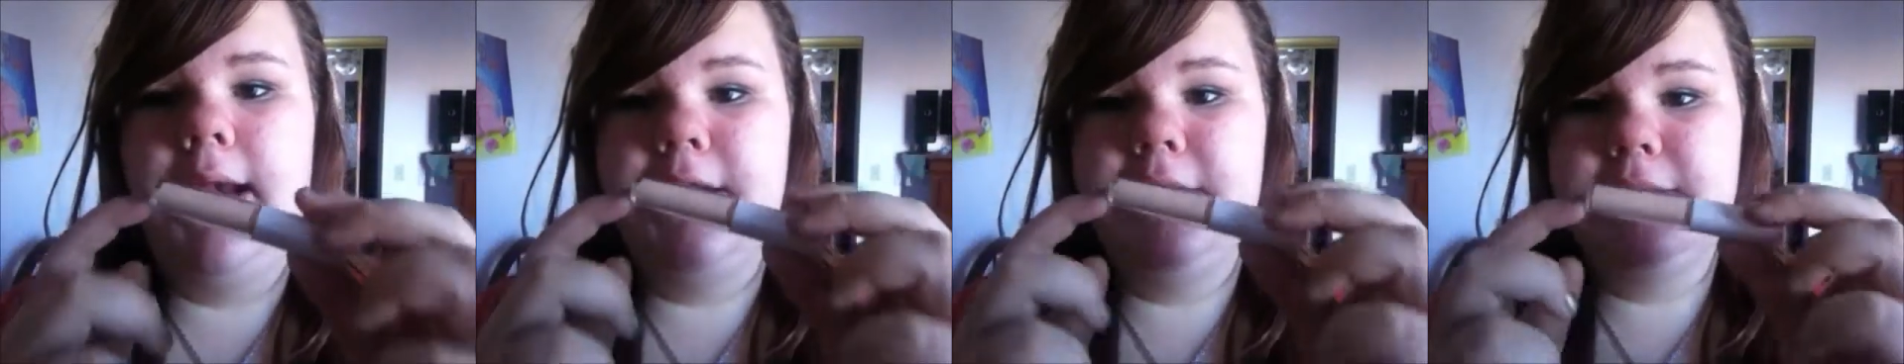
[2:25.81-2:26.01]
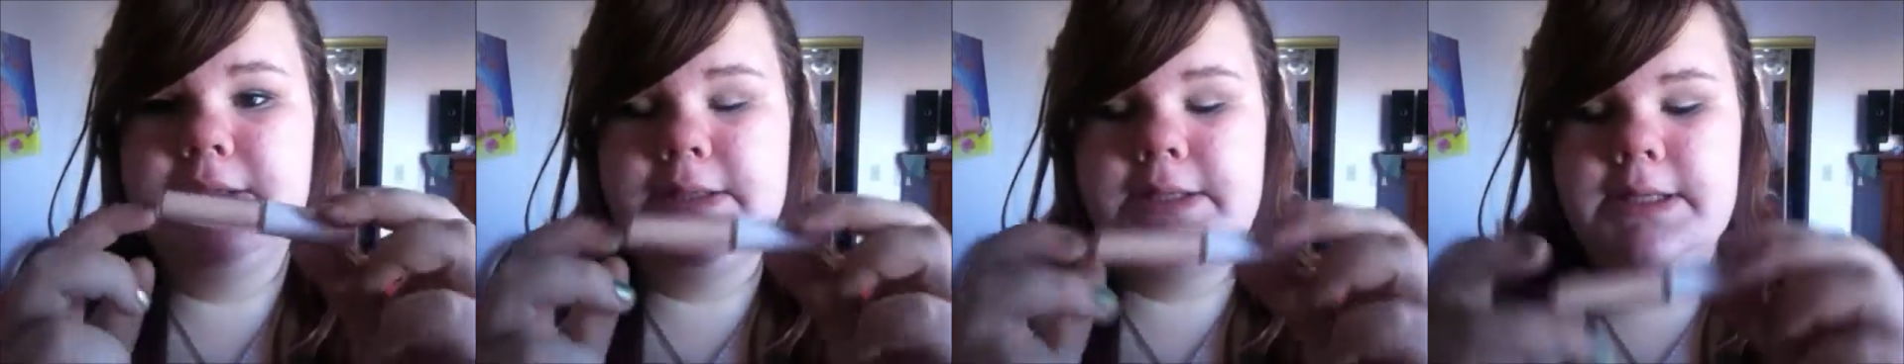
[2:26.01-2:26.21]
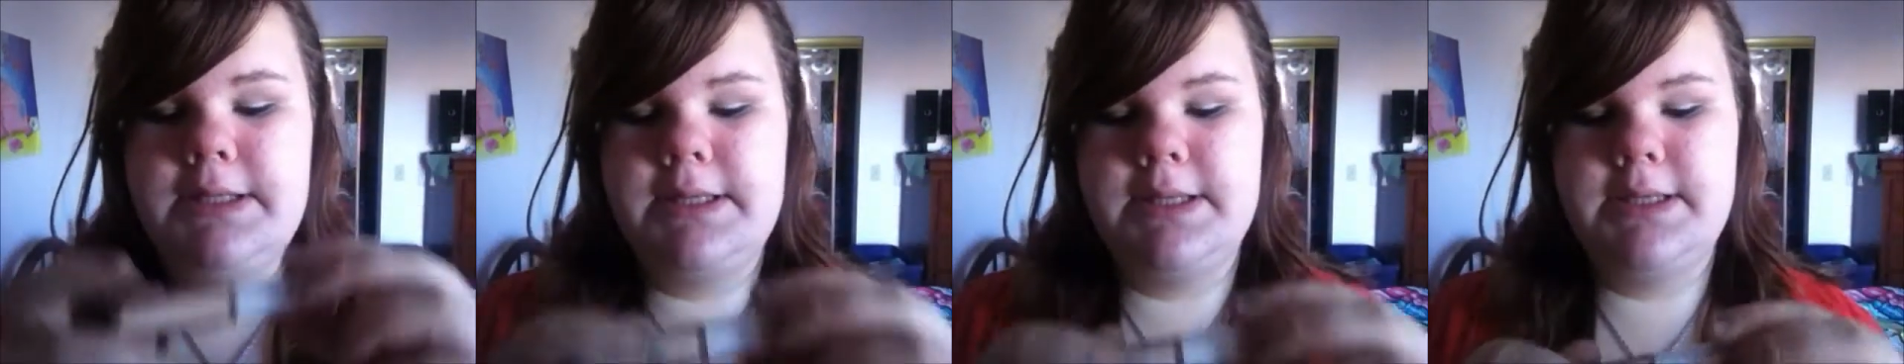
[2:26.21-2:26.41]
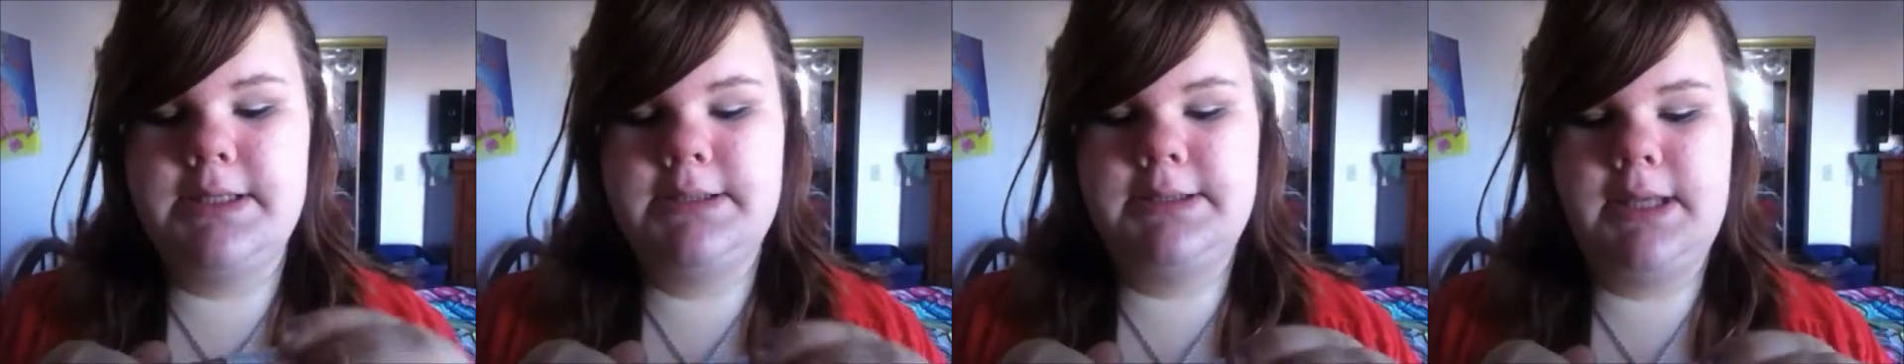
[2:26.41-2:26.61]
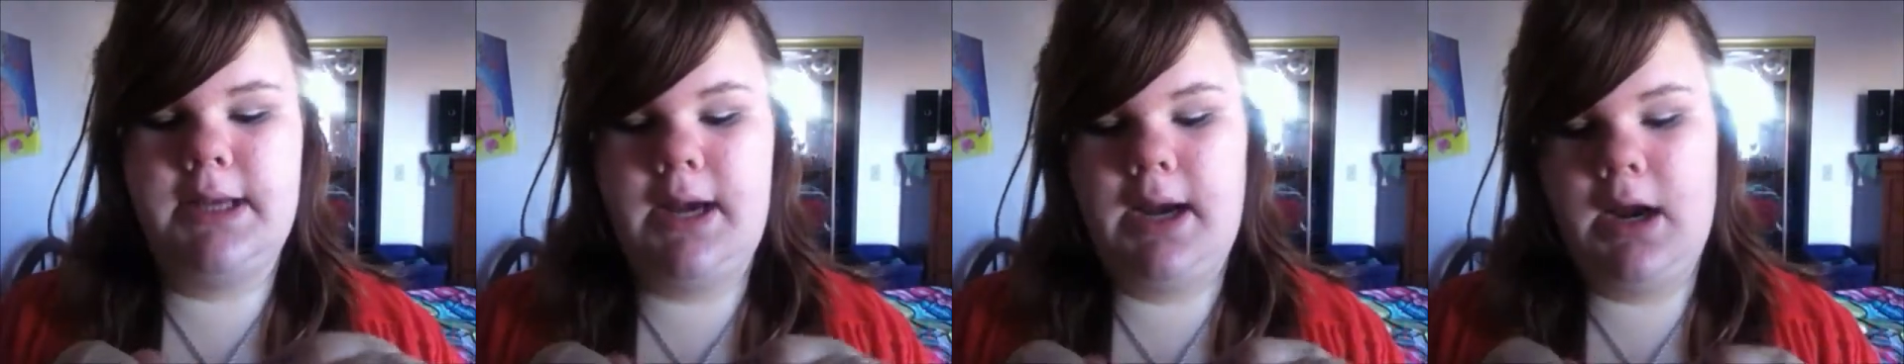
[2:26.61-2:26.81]
And I just like
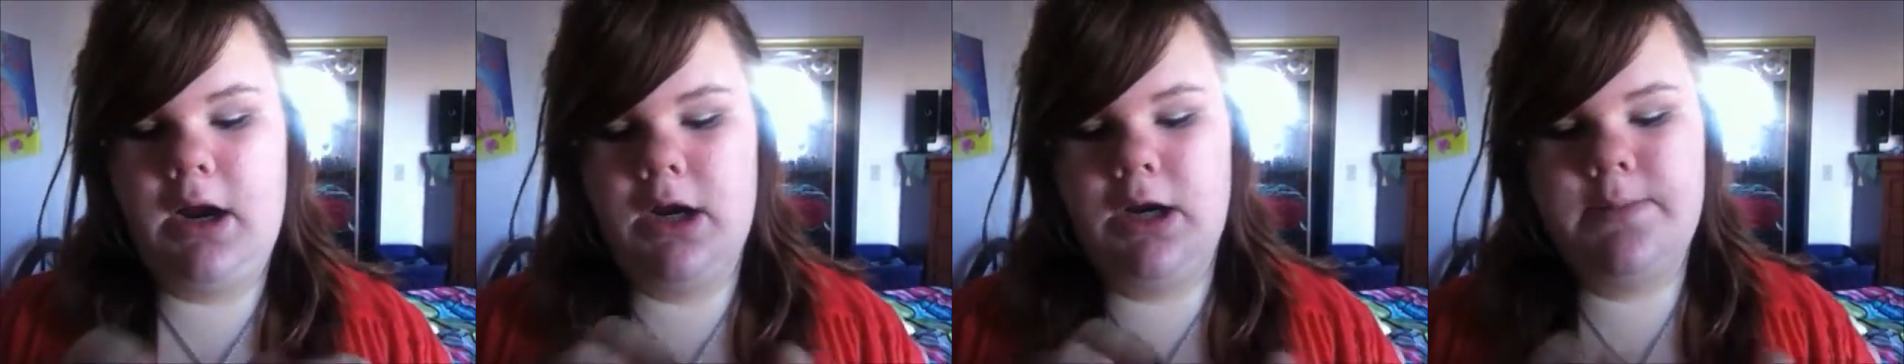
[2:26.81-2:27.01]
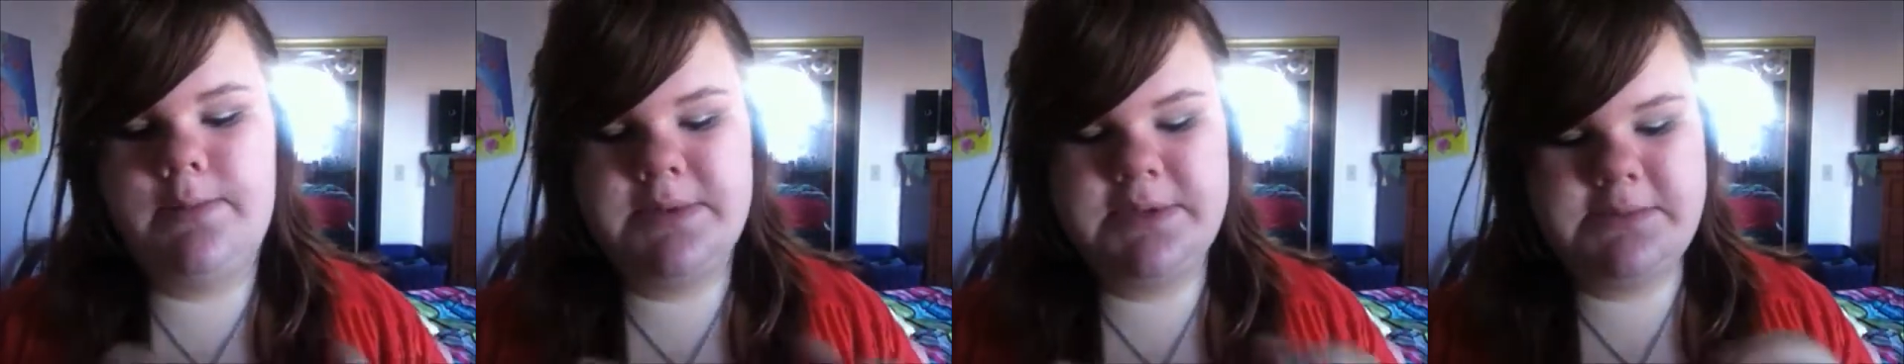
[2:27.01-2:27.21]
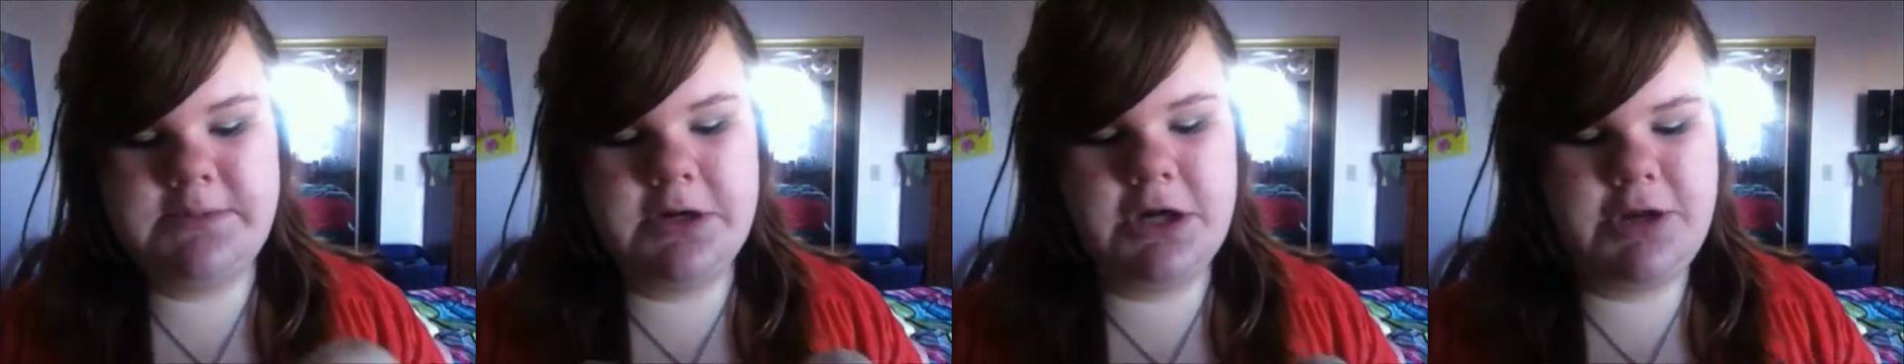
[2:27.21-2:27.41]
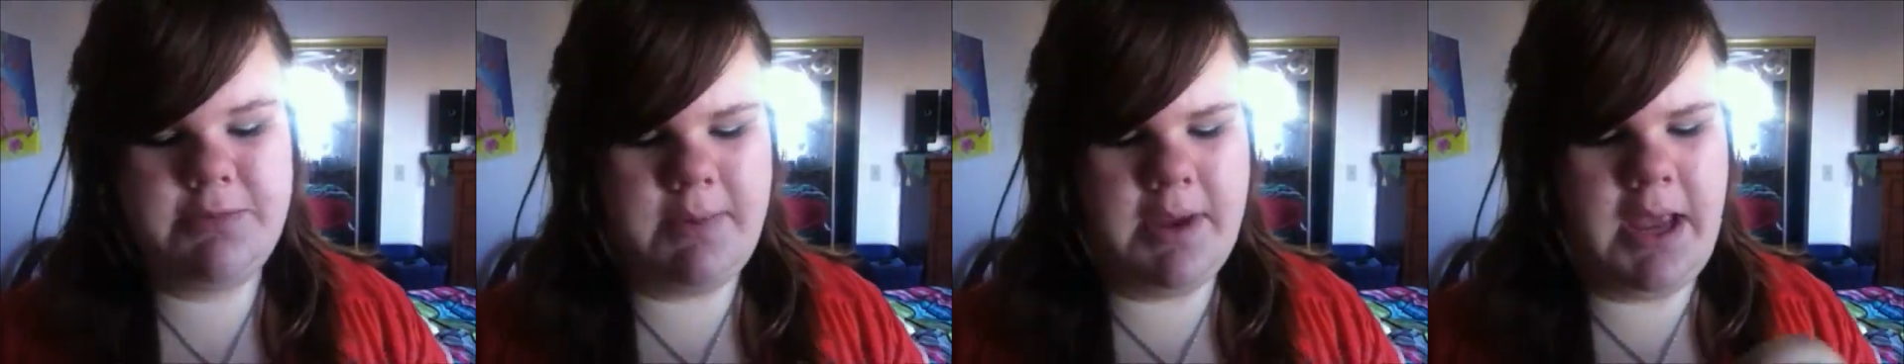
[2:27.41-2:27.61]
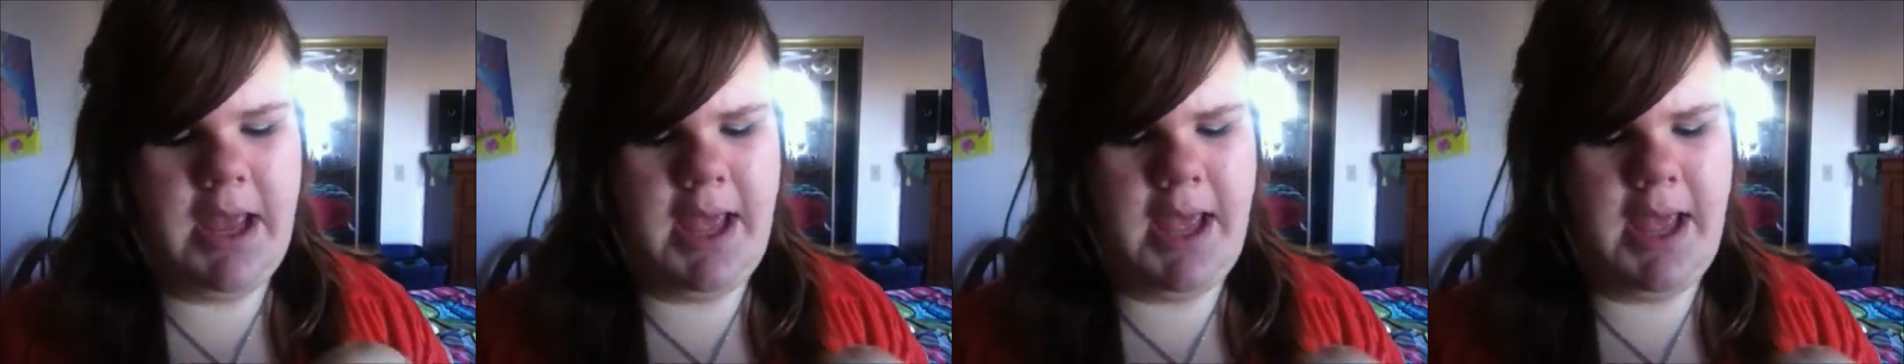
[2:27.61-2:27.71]
this and I already put some underneath my